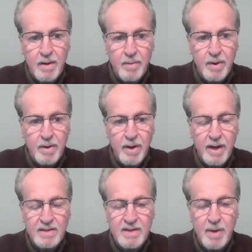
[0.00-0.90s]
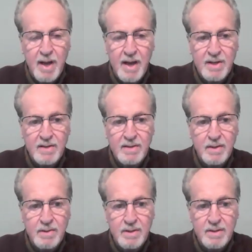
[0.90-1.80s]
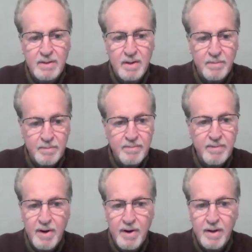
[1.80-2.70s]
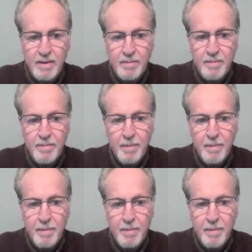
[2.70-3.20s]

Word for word: you know, they're looking at supply chain solutions. So very good.